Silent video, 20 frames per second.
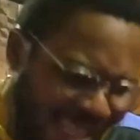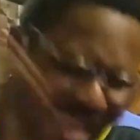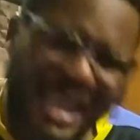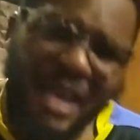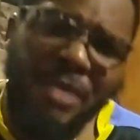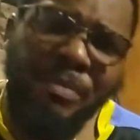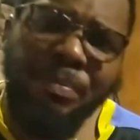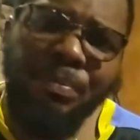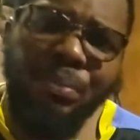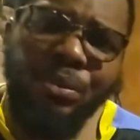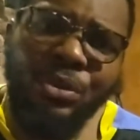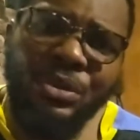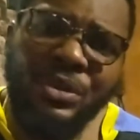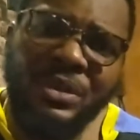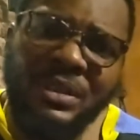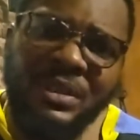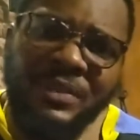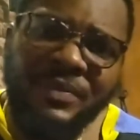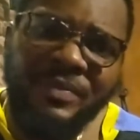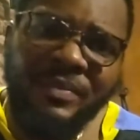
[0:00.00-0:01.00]
input
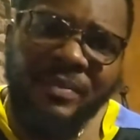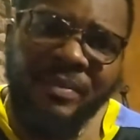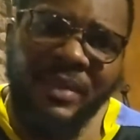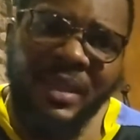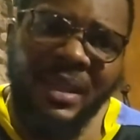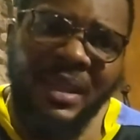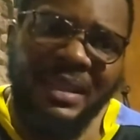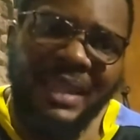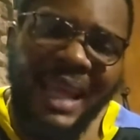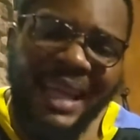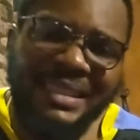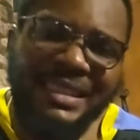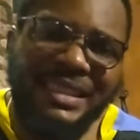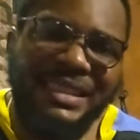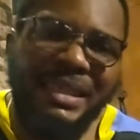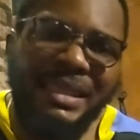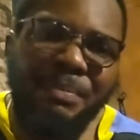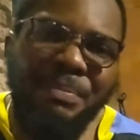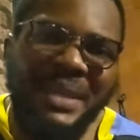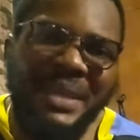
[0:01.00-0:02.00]
that
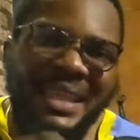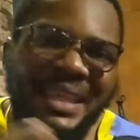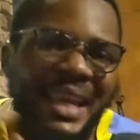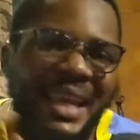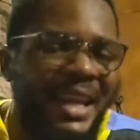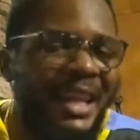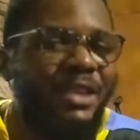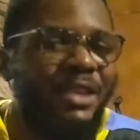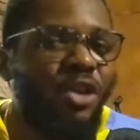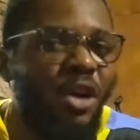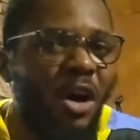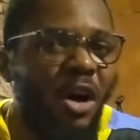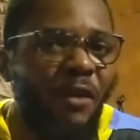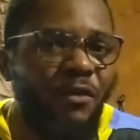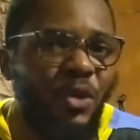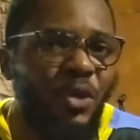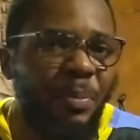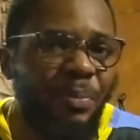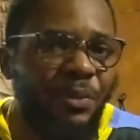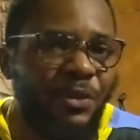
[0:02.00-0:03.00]
is the beginning
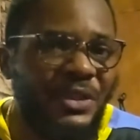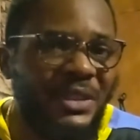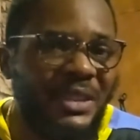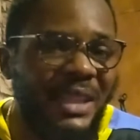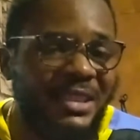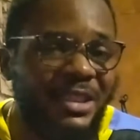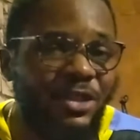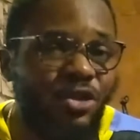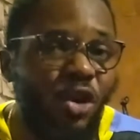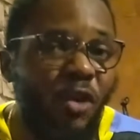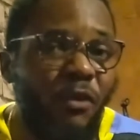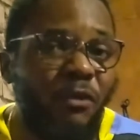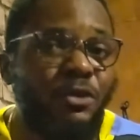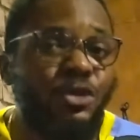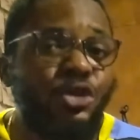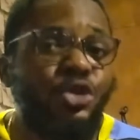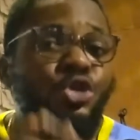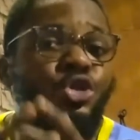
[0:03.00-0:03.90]
of the processing of